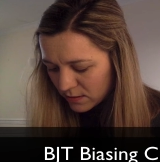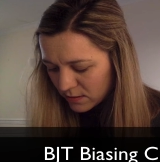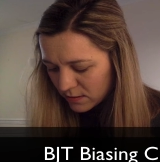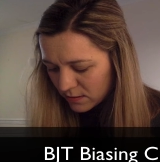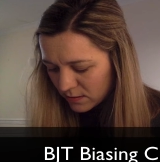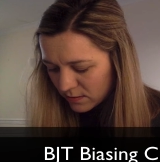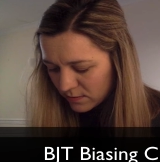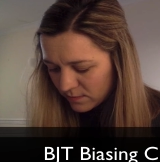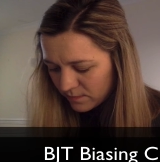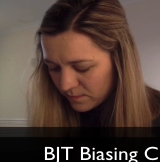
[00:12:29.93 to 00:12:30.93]

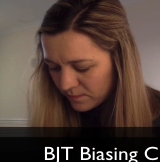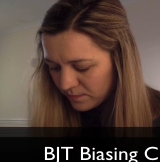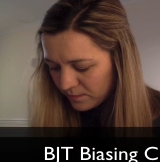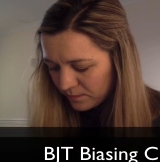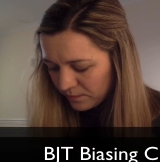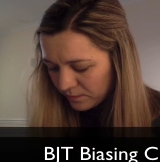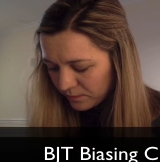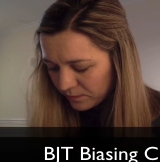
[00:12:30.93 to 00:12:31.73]
Nobody speaks.